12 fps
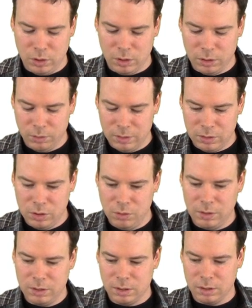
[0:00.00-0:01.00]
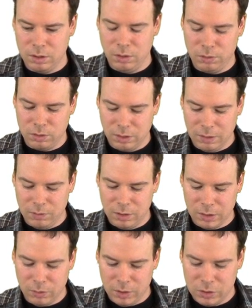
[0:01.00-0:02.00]
include its units because units are given in the
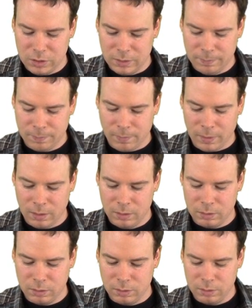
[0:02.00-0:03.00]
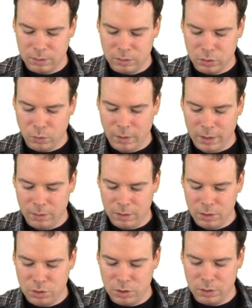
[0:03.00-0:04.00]
question. So this is square
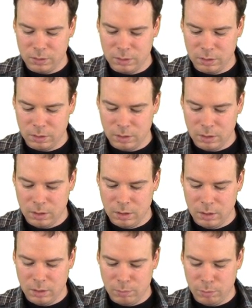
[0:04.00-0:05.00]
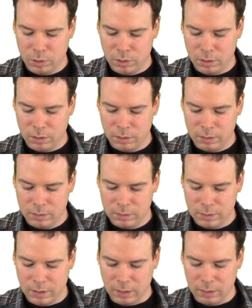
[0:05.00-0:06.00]
inches per
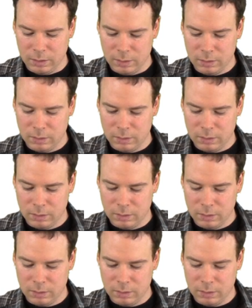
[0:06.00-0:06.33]
second.